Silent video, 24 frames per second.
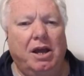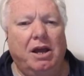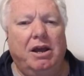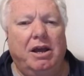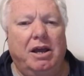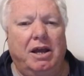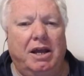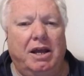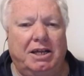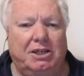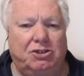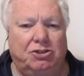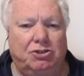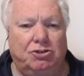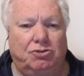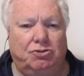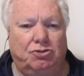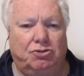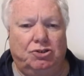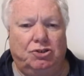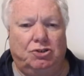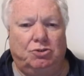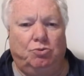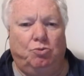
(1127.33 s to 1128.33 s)

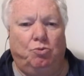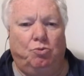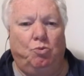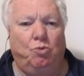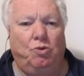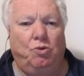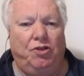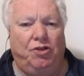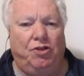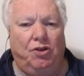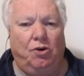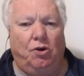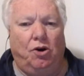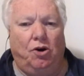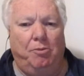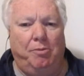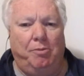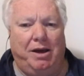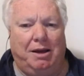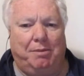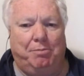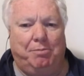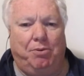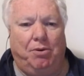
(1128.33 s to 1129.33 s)
introduced with the
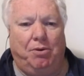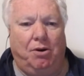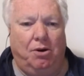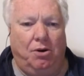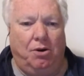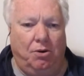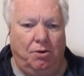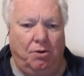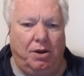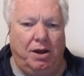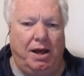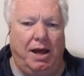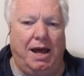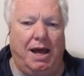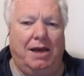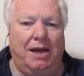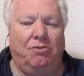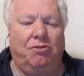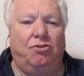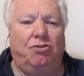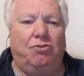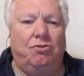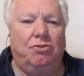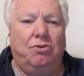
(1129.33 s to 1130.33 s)
iMac Pro and
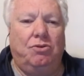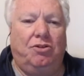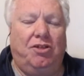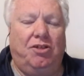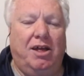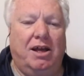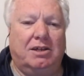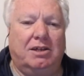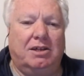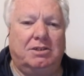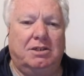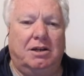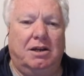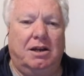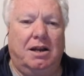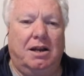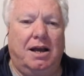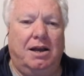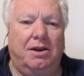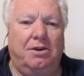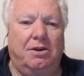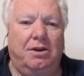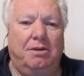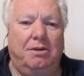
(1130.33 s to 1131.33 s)
the
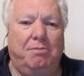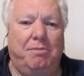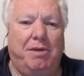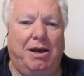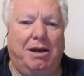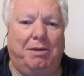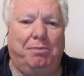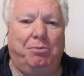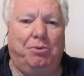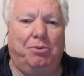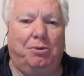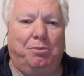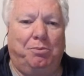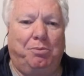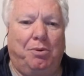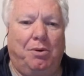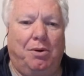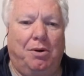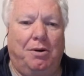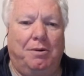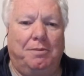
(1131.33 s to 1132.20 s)
2018 MacBook Pro.